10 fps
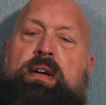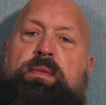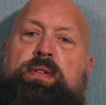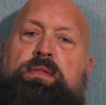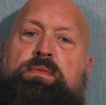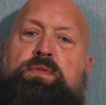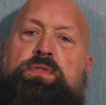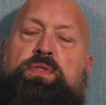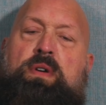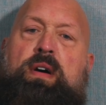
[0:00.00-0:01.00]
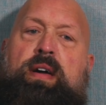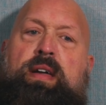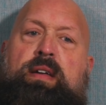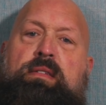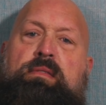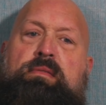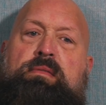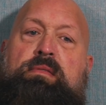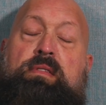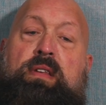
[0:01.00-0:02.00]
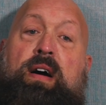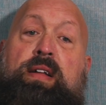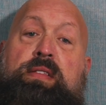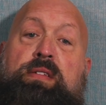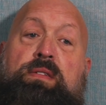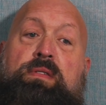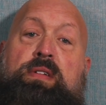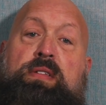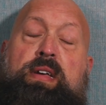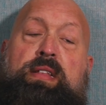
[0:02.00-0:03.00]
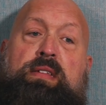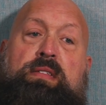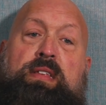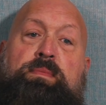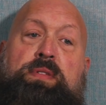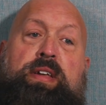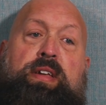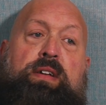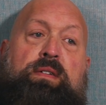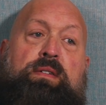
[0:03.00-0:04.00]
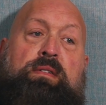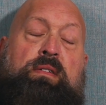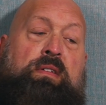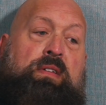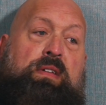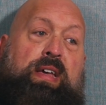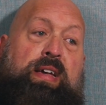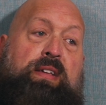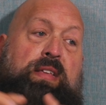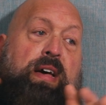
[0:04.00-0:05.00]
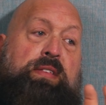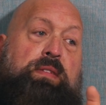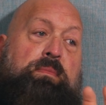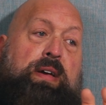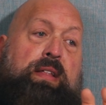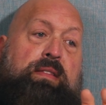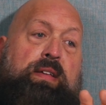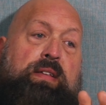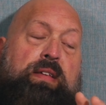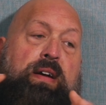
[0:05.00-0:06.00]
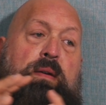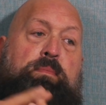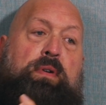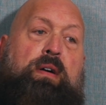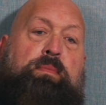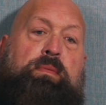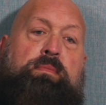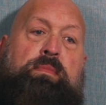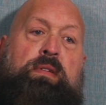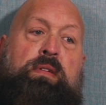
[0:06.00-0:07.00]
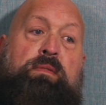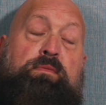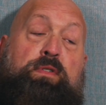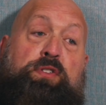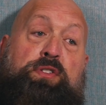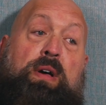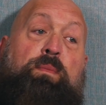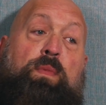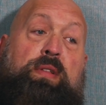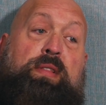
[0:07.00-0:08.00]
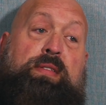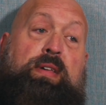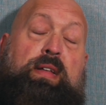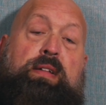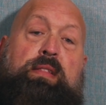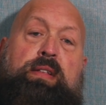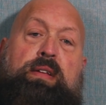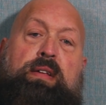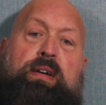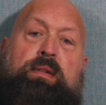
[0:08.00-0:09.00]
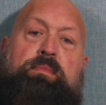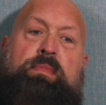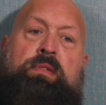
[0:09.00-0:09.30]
I would try not to, because that just seems like you're exacerbating the entire problem. Yes. For someone that's got to clean it up.